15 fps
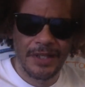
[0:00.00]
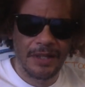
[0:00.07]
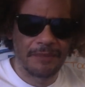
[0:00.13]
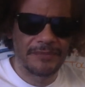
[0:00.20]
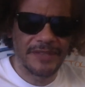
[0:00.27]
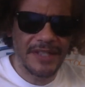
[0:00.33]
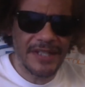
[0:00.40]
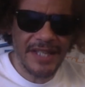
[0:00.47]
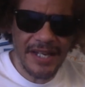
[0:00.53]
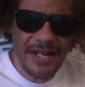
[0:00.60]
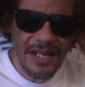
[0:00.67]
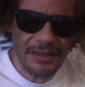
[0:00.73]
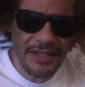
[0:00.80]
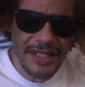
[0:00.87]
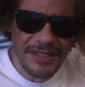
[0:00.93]
They
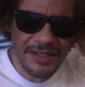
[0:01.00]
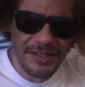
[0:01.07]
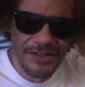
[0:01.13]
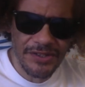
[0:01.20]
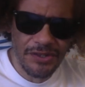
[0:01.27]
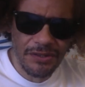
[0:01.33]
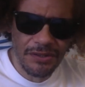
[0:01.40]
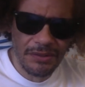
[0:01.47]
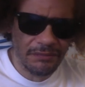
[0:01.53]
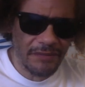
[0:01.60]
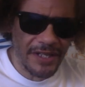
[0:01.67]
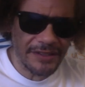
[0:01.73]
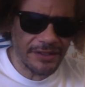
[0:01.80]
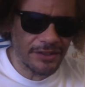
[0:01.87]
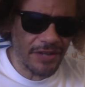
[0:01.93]
cannot license your
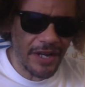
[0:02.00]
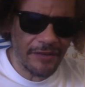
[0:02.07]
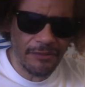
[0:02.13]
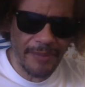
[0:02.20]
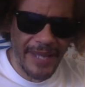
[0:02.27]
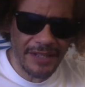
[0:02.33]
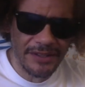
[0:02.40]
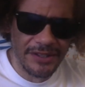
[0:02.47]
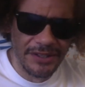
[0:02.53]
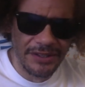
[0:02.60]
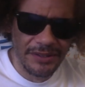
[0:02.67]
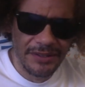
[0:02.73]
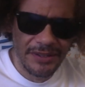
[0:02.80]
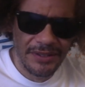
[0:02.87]
right to travel back to you.